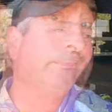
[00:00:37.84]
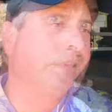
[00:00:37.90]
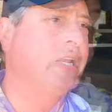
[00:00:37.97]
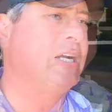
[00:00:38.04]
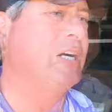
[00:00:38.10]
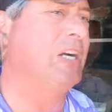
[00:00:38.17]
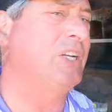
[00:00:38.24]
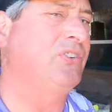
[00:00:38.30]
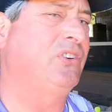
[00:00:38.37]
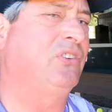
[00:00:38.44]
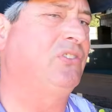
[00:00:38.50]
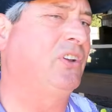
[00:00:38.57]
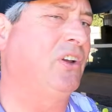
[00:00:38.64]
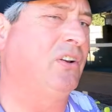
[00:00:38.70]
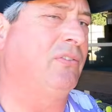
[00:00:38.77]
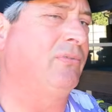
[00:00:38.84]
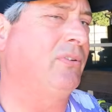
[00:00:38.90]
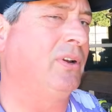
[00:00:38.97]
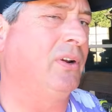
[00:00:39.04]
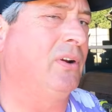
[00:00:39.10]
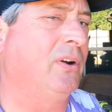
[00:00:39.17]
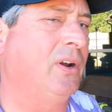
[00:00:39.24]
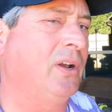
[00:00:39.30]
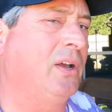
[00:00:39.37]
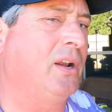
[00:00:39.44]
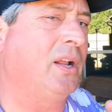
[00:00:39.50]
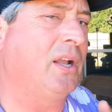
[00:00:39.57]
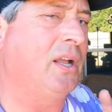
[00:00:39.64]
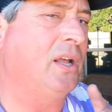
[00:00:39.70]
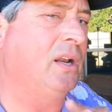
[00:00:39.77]
Now I just got to figure out
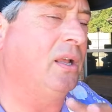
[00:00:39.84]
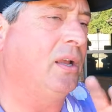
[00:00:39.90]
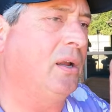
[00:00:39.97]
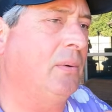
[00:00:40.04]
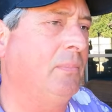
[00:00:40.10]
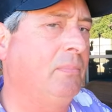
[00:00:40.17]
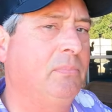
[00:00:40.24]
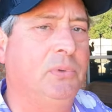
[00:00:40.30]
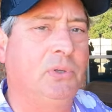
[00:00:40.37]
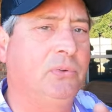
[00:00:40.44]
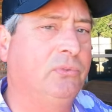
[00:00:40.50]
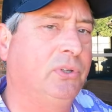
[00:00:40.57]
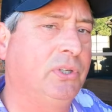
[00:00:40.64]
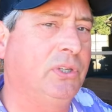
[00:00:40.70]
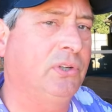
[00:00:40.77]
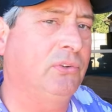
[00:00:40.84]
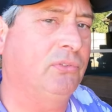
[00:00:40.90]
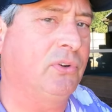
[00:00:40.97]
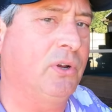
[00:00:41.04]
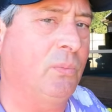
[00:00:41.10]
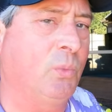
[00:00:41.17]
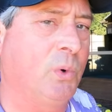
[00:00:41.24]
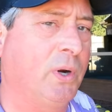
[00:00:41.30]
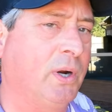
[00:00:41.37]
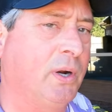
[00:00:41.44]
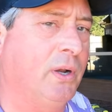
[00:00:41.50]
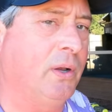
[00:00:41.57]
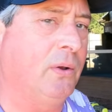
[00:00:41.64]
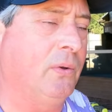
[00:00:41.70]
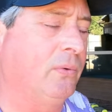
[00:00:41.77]
how to move it to
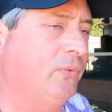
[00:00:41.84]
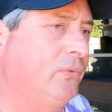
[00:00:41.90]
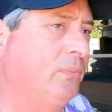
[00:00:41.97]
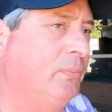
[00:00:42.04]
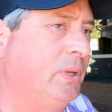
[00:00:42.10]
somewhere else.